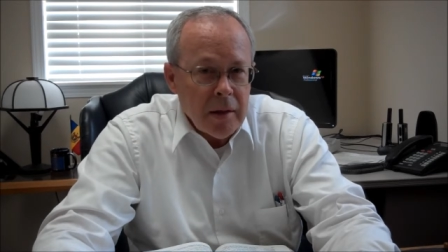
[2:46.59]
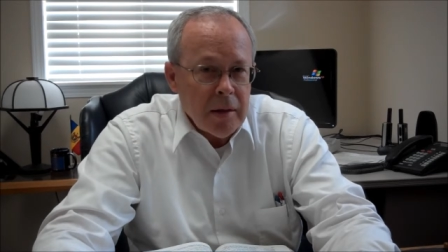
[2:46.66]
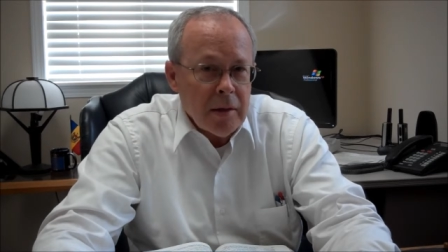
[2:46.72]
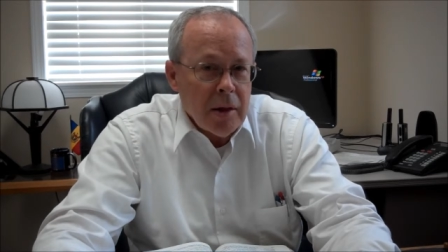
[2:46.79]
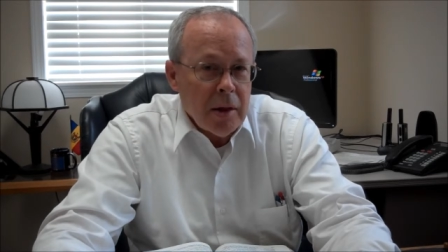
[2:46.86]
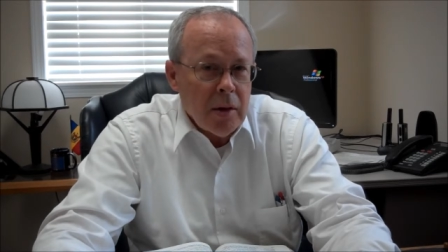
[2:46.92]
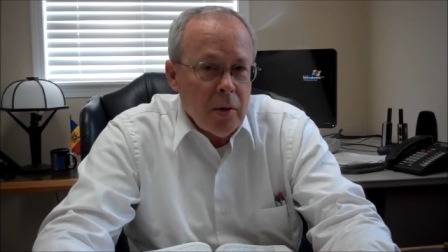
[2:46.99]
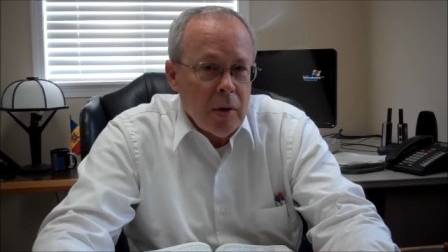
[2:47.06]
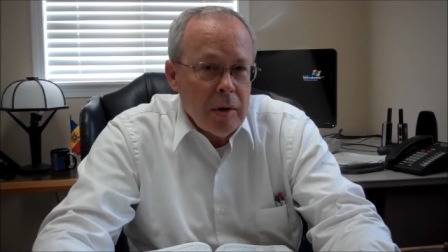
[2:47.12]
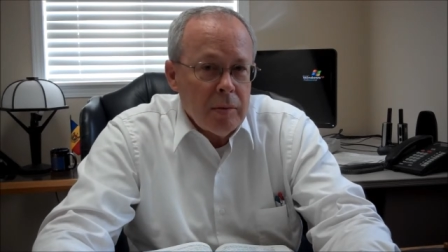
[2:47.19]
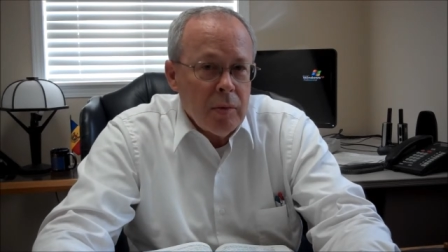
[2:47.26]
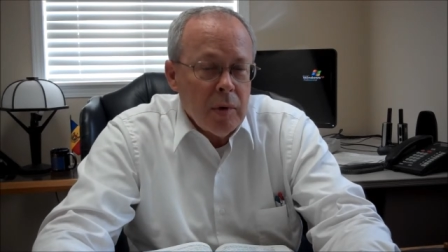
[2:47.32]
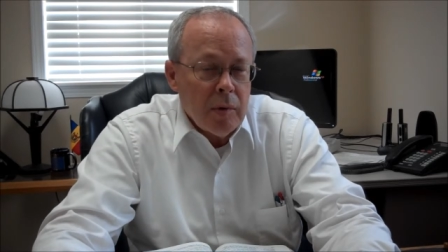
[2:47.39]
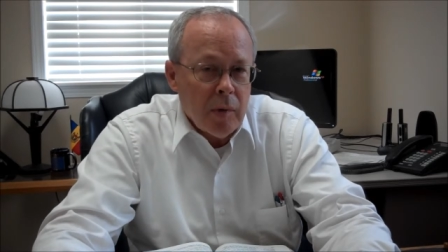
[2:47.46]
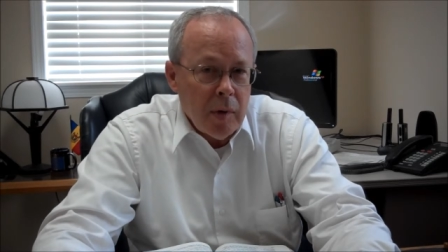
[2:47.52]
the Lord
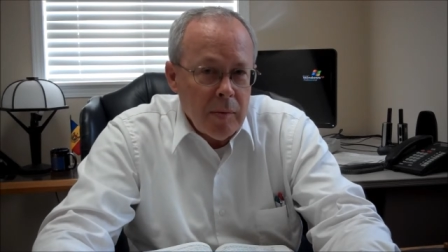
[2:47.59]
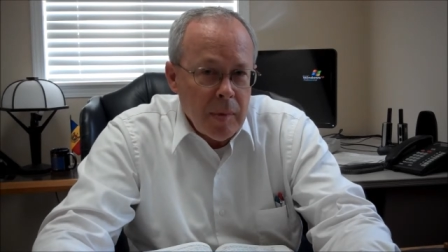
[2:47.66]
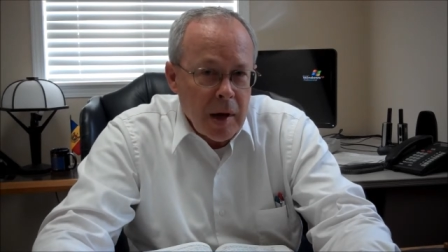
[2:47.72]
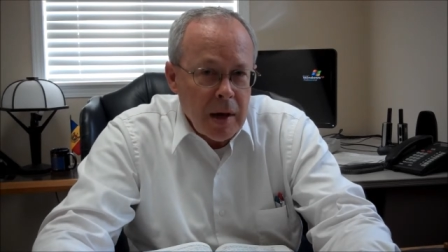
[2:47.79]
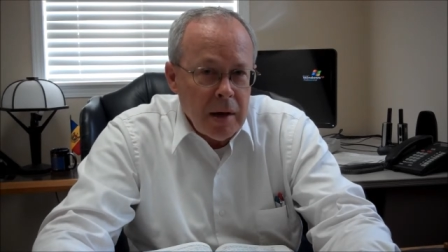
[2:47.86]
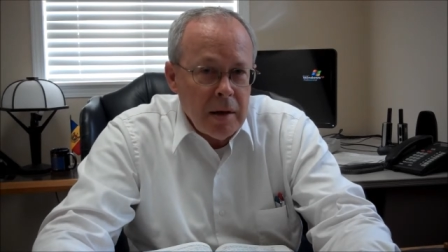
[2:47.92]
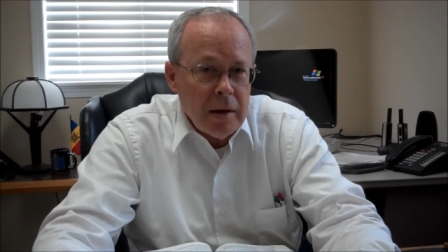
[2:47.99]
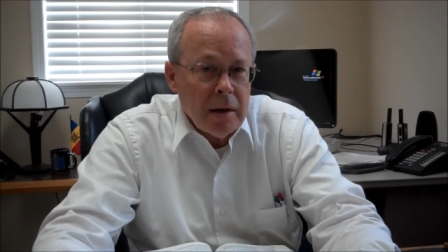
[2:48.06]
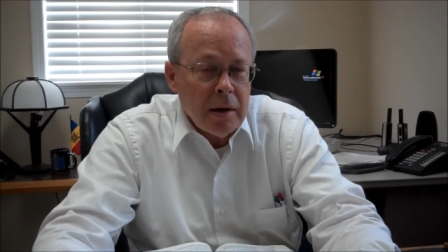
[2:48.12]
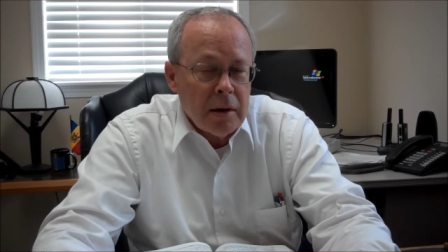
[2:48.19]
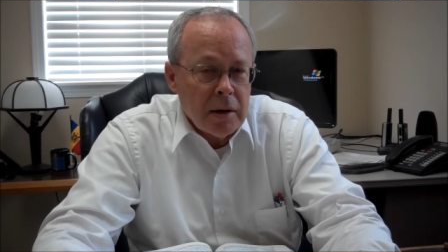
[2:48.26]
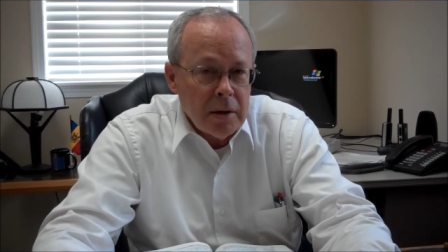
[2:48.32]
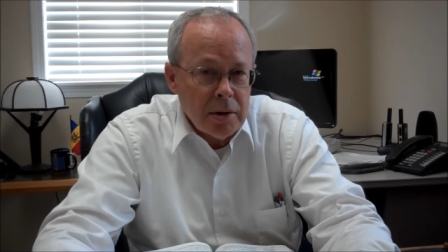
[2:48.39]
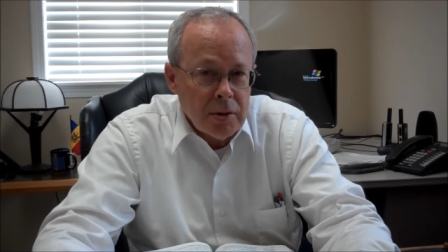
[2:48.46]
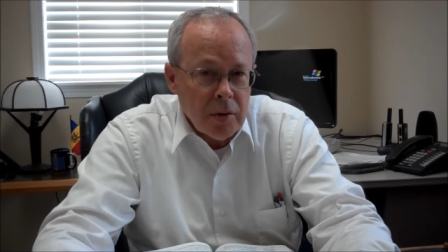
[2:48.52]
will remain in
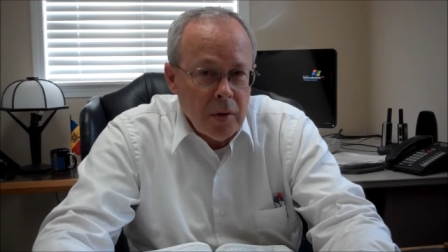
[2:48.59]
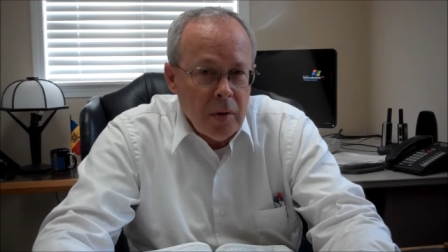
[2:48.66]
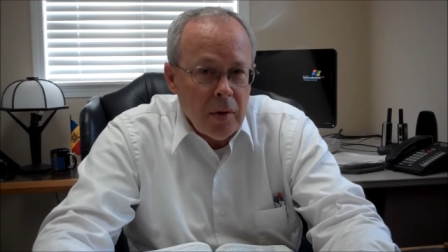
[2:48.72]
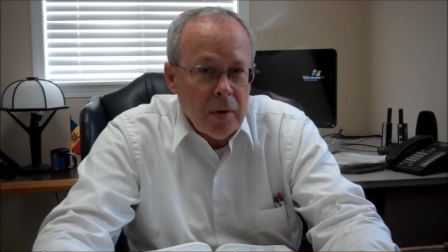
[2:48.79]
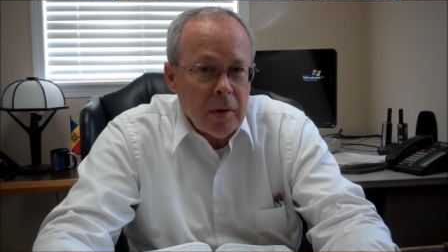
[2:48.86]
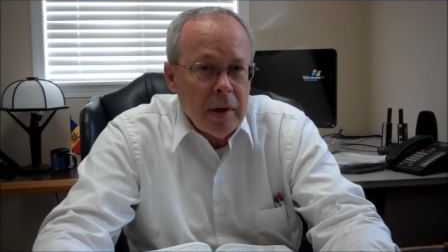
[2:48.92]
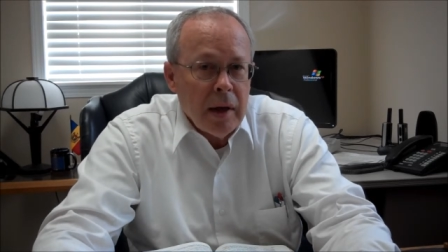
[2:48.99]
control